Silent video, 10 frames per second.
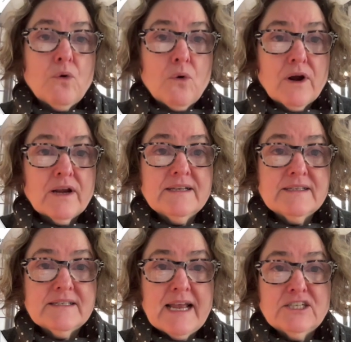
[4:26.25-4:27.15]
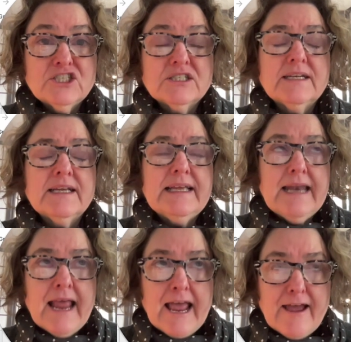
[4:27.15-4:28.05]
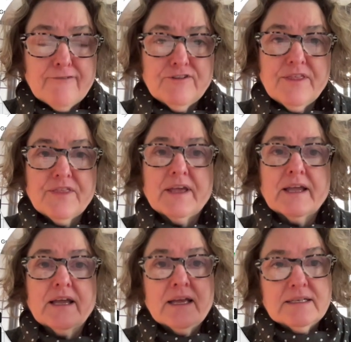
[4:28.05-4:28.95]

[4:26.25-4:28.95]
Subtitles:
organization in everything,